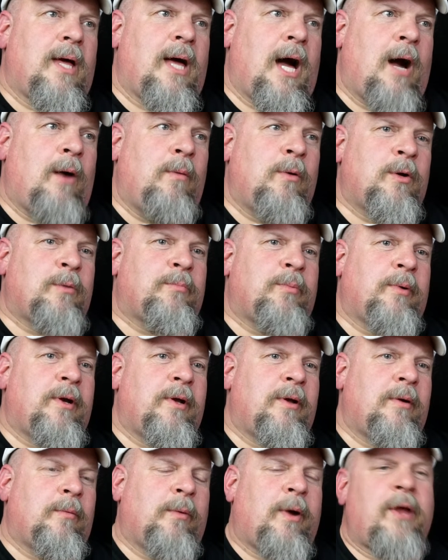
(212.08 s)
I would
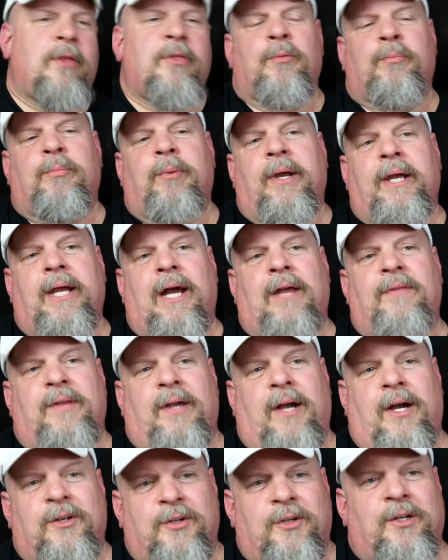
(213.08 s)
rather bring out
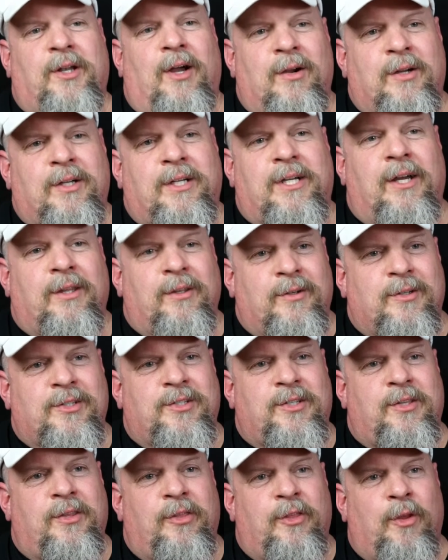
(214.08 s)
the underdog
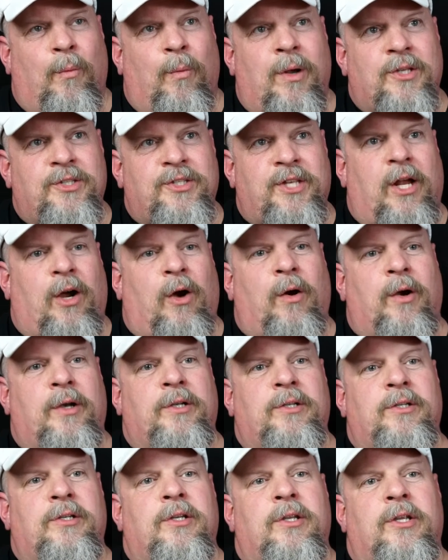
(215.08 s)
colors, the ones that
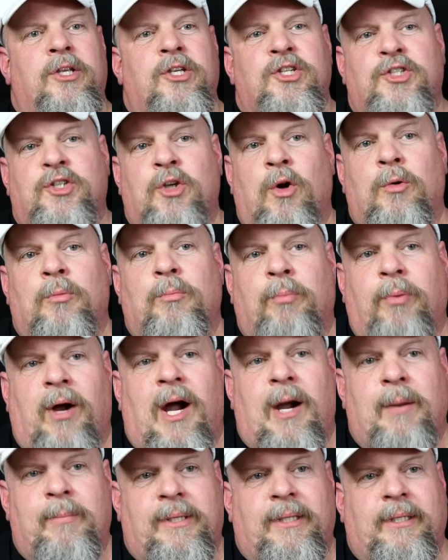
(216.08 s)
aren't shown
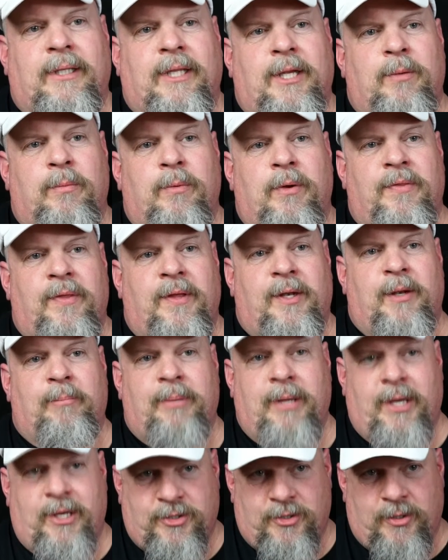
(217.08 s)
prominently within a
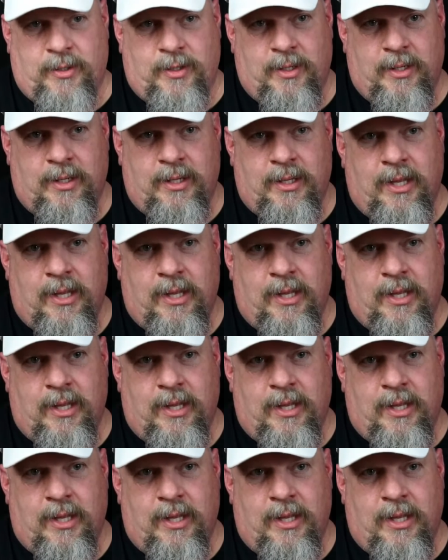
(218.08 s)
picture.